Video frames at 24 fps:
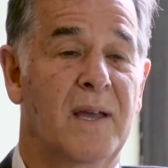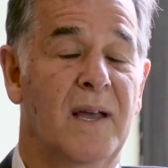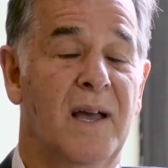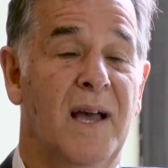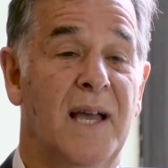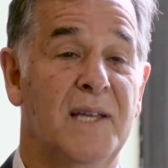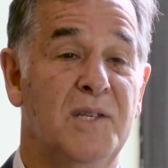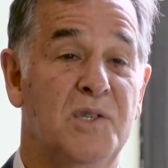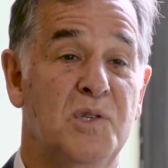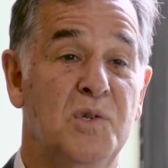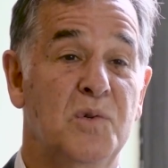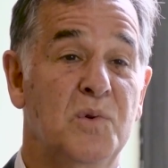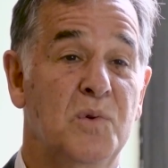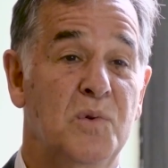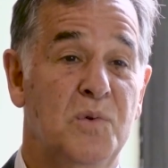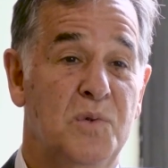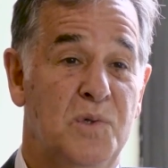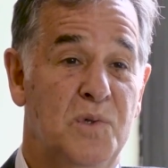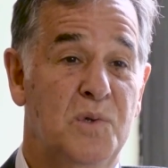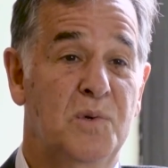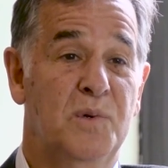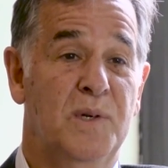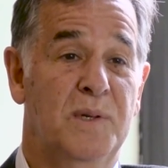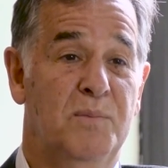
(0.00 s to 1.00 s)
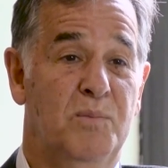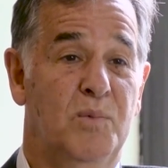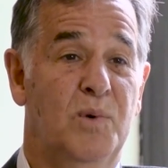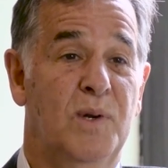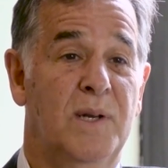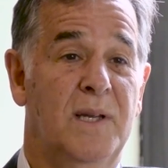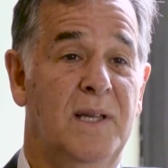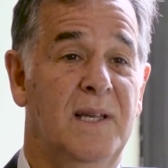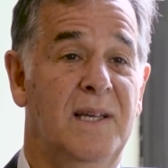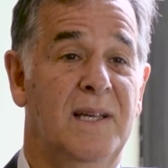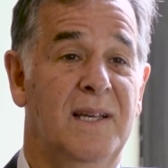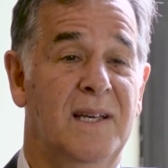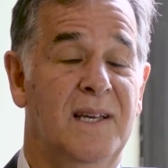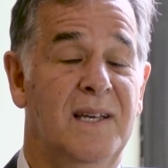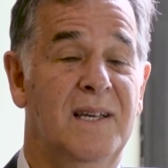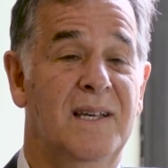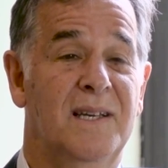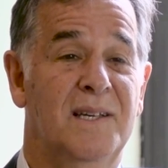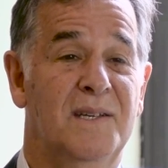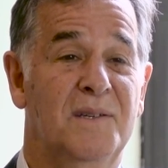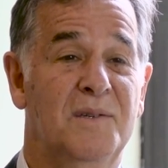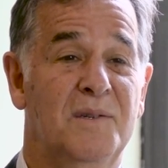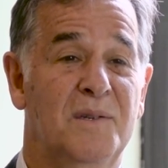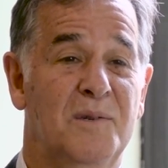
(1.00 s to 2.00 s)
I do it pretty
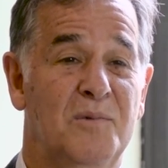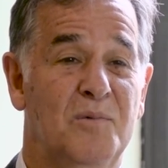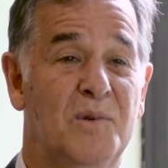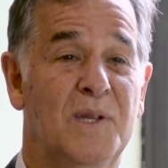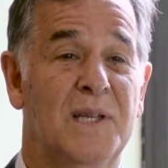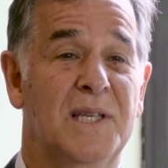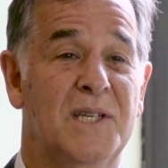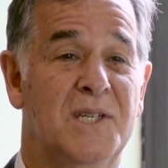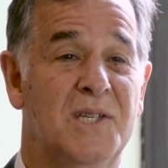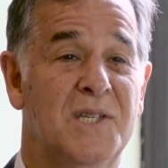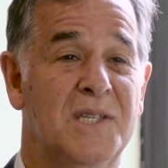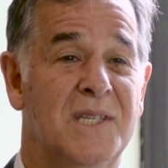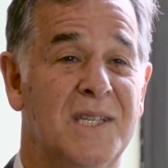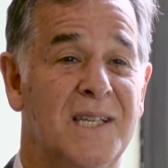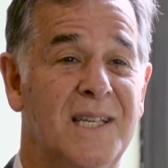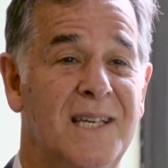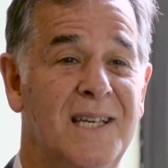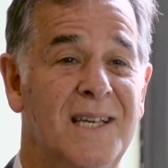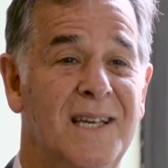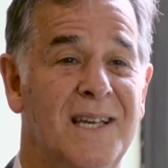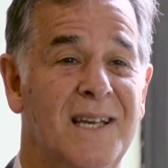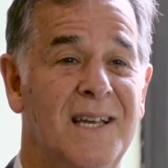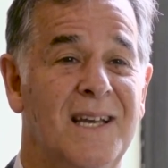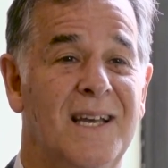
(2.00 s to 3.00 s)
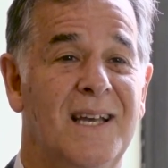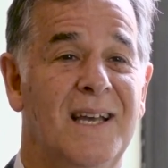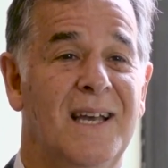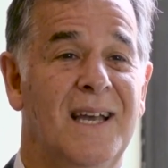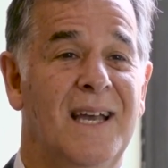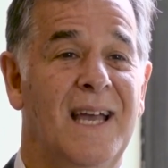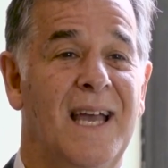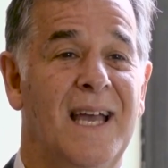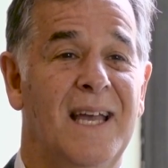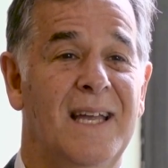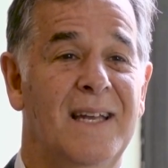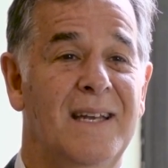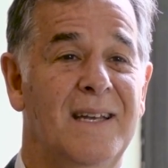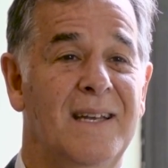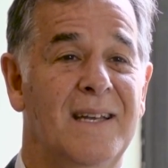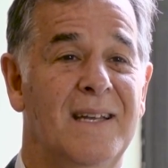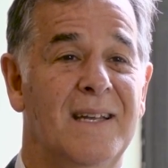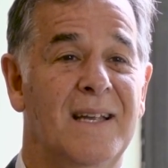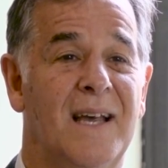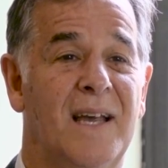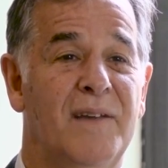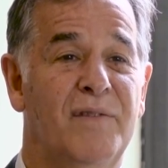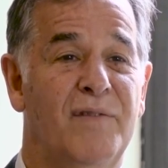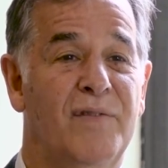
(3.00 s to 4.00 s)
religiously,
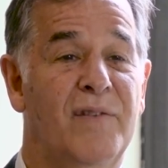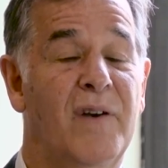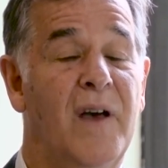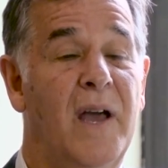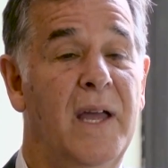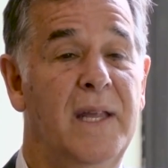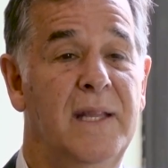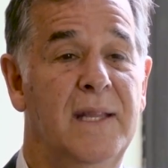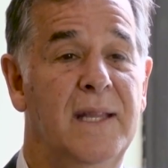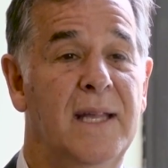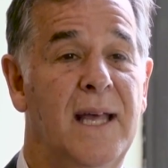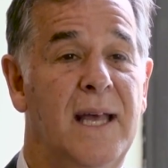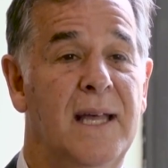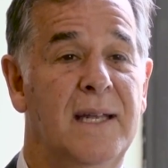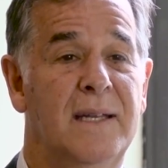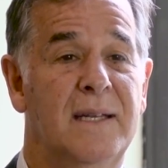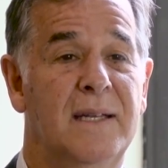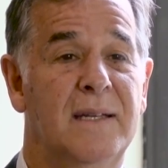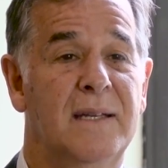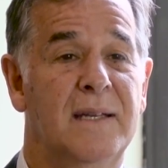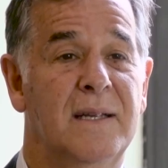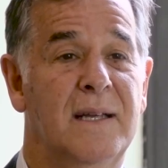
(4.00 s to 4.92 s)
and I find that